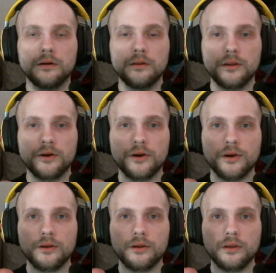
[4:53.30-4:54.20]

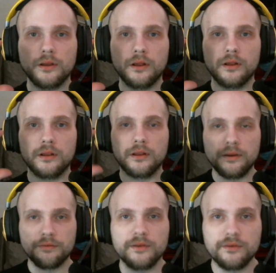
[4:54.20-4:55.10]
learn
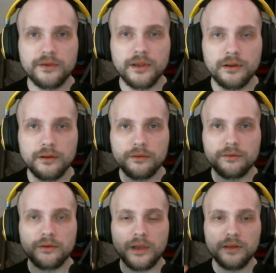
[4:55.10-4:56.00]
different
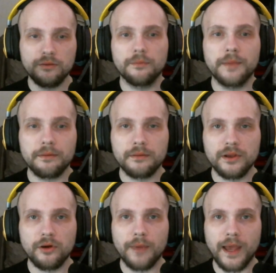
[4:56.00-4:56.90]
skills, and you will be able to
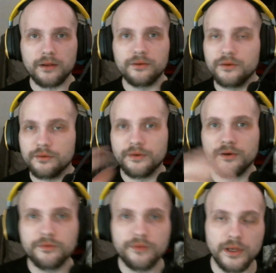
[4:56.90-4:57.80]
go back to your
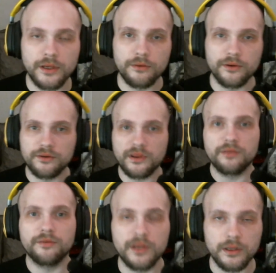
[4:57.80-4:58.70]
first video, your 10th
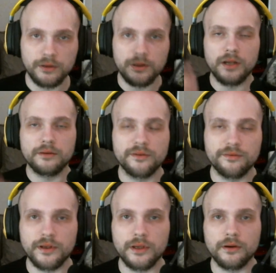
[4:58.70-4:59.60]
video, your 100th
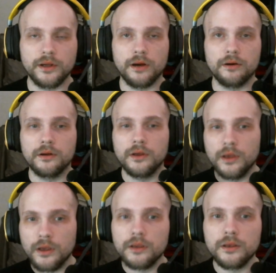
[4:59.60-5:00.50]
video and go,
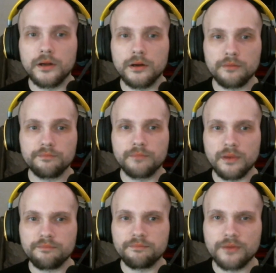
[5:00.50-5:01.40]
I've
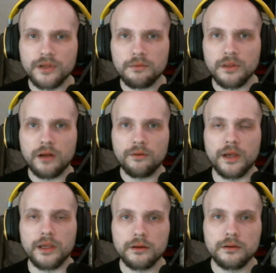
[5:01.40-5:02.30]
come a long
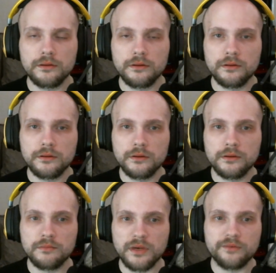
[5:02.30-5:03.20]
way,
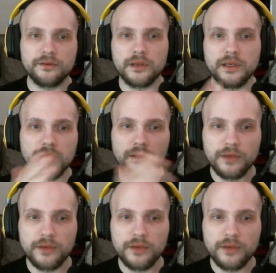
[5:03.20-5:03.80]
but I still need to go